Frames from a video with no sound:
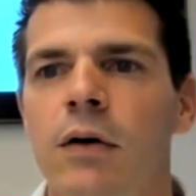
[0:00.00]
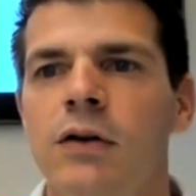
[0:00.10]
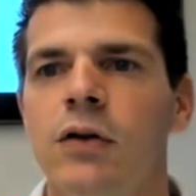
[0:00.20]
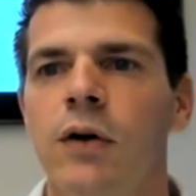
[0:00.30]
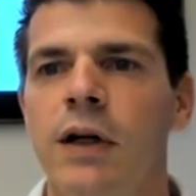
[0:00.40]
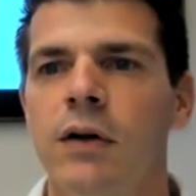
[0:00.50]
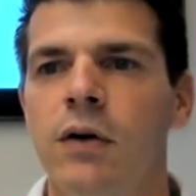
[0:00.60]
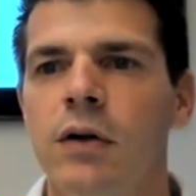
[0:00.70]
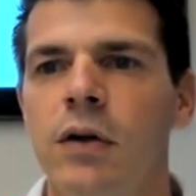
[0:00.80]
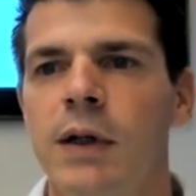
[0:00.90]
also in
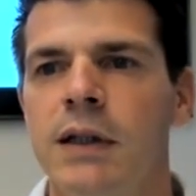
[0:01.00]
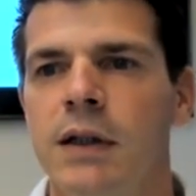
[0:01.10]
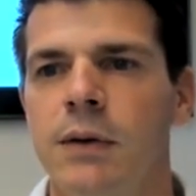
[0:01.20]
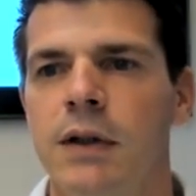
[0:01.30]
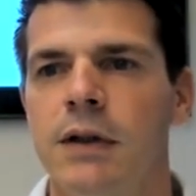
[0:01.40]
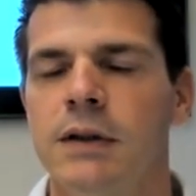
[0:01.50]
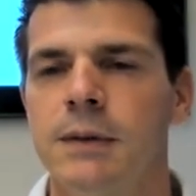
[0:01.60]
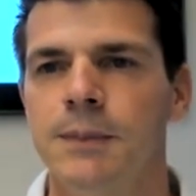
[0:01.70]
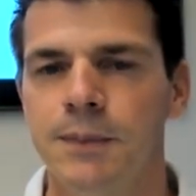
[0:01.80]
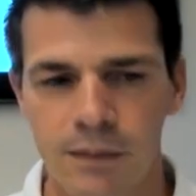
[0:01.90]
other materials?
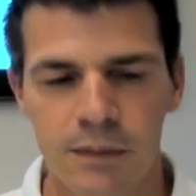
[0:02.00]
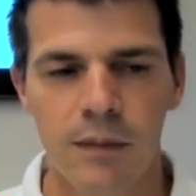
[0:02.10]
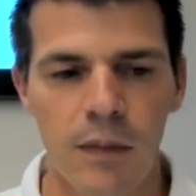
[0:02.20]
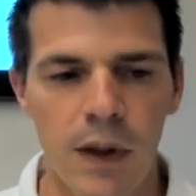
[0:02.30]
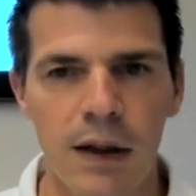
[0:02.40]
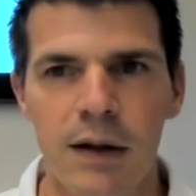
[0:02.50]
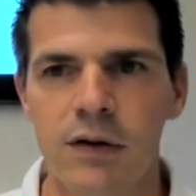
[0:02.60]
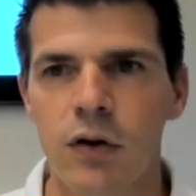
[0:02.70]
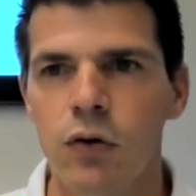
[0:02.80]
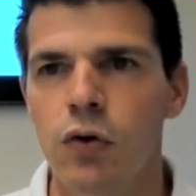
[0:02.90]

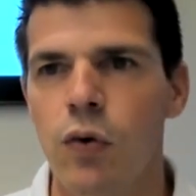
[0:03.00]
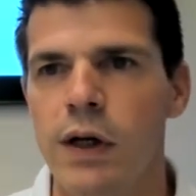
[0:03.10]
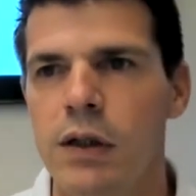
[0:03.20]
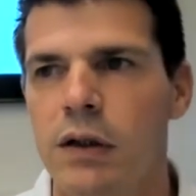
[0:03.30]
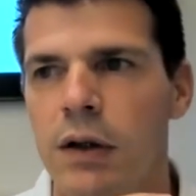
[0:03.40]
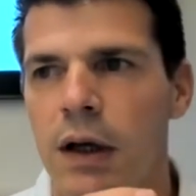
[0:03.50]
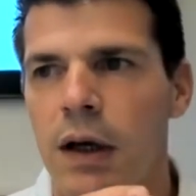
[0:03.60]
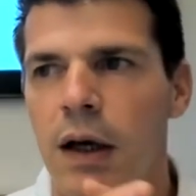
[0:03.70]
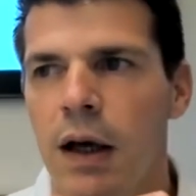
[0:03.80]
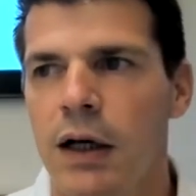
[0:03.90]
That's a good question.
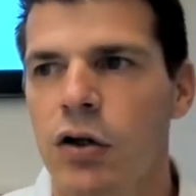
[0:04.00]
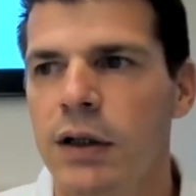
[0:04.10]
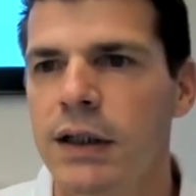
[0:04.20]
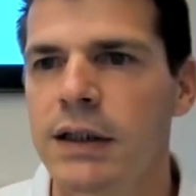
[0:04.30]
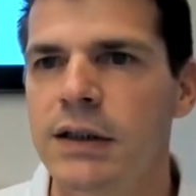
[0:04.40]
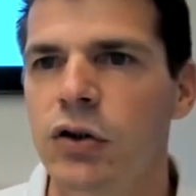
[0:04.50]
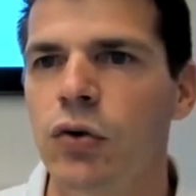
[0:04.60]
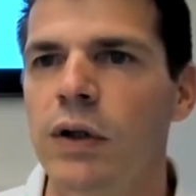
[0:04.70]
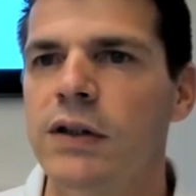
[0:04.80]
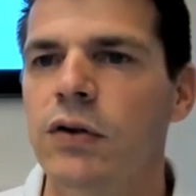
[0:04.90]
Actually, this
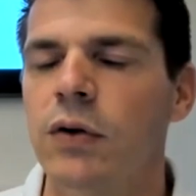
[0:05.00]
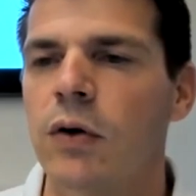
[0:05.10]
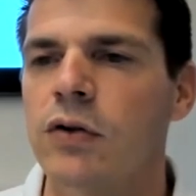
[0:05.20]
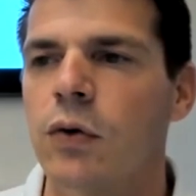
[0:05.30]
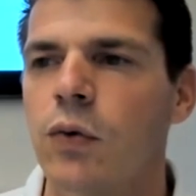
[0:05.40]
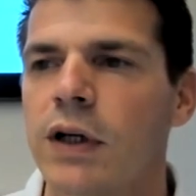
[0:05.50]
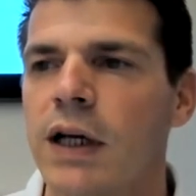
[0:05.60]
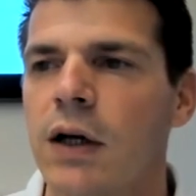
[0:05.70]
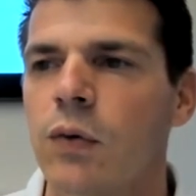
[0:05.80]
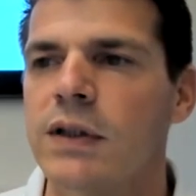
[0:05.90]
tool is also
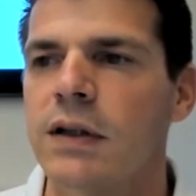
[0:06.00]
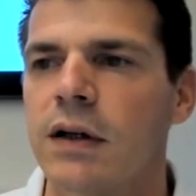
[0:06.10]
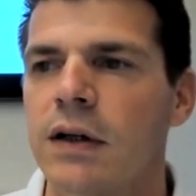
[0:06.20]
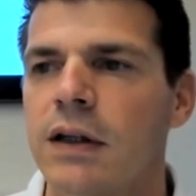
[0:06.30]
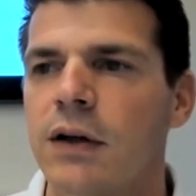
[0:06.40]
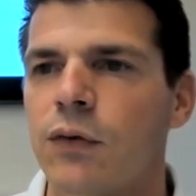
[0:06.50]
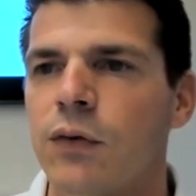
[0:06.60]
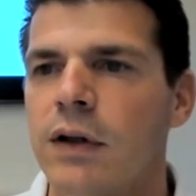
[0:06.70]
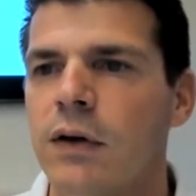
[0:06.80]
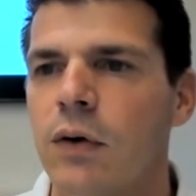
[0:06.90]
working with
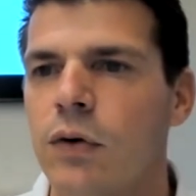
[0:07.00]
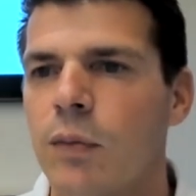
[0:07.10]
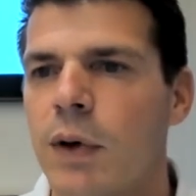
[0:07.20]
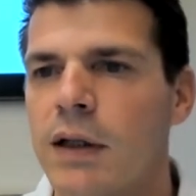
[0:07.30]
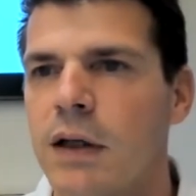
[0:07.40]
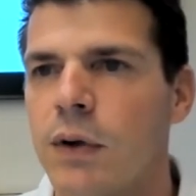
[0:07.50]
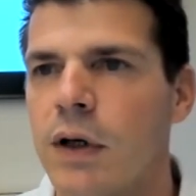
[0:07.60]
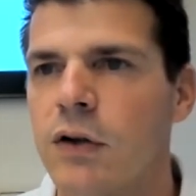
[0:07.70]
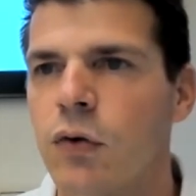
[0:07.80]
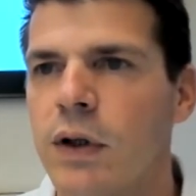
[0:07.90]
different other
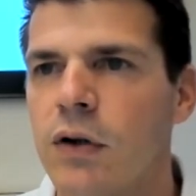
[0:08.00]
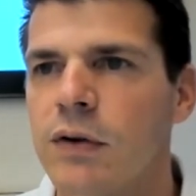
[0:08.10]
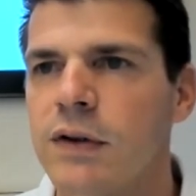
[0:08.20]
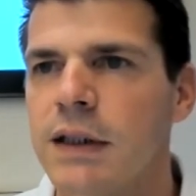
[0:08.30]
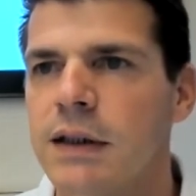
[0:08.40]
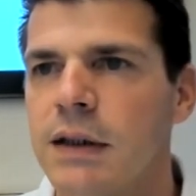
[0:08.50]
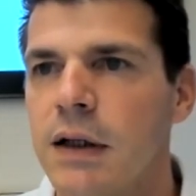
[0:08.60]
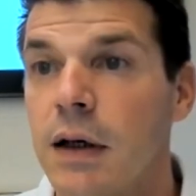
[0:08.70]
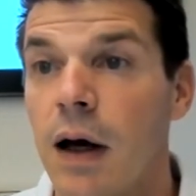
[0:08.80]
materials. We used it,